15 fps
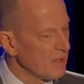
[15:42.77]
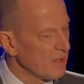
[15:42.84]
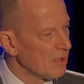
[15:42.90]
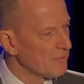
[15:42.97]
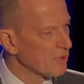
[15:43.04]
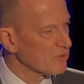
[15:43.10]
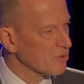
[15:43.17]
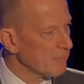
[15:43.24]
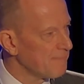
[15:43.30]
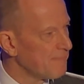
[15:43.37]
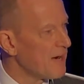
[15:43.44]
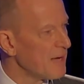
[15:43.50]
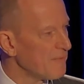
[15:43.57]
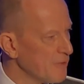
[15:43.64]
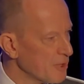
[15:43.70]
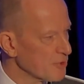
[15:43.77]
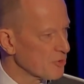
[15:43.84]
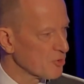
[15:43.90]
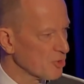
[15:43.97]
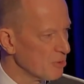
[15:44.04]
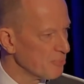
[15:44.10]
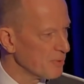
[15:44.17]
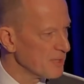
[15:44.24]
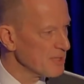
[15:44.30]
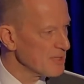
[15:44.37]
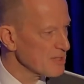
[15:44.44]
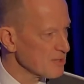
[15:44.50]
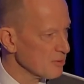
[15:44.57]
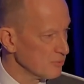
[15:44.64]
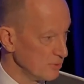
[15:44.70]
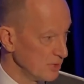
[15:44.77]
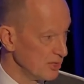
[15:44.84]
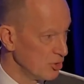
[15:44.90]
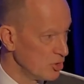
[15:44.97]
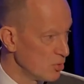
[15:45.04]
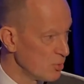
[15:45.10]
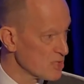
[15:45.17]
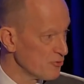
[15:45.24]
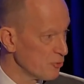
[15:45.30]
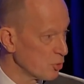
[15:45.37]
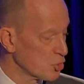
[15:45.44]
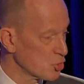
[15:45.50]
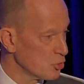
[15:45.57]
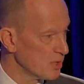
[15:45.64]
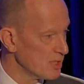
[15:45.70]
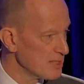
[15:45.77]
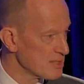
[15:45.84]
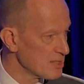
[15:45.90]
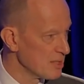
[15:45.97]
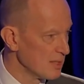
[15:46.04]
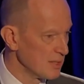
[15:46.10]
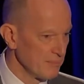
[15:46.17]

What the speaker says: of the top 500 companies in the US Fortune list